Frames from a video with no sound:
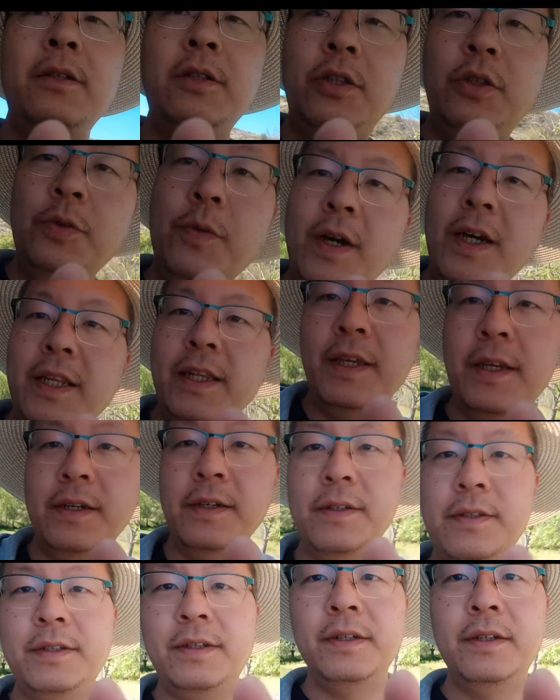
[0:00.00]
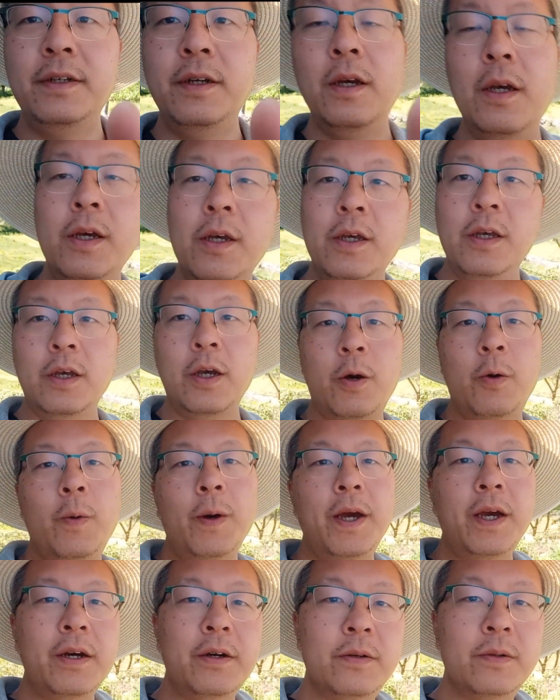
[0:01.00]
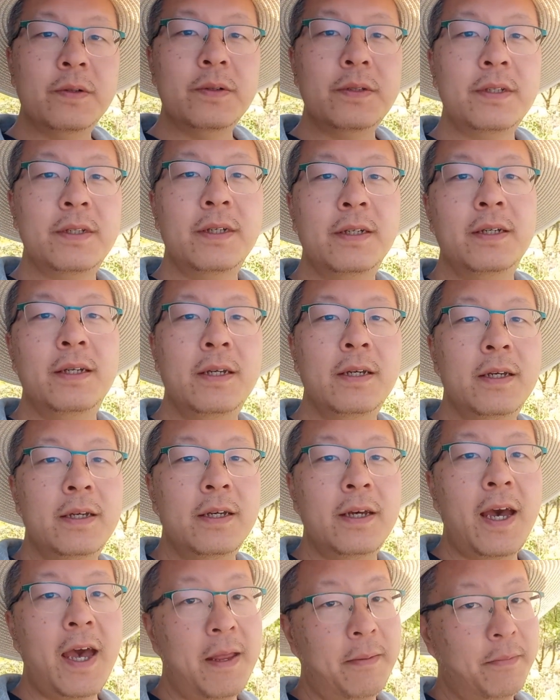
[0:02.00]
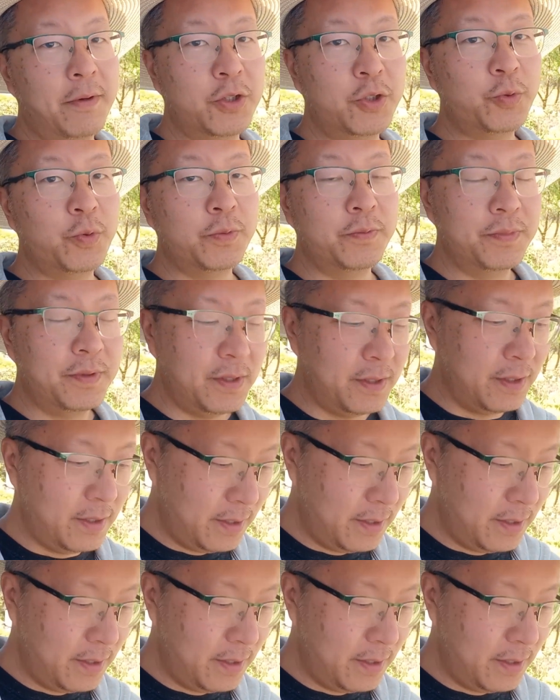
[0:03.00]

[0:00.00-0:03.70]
2 ideas: quails and mushrooms.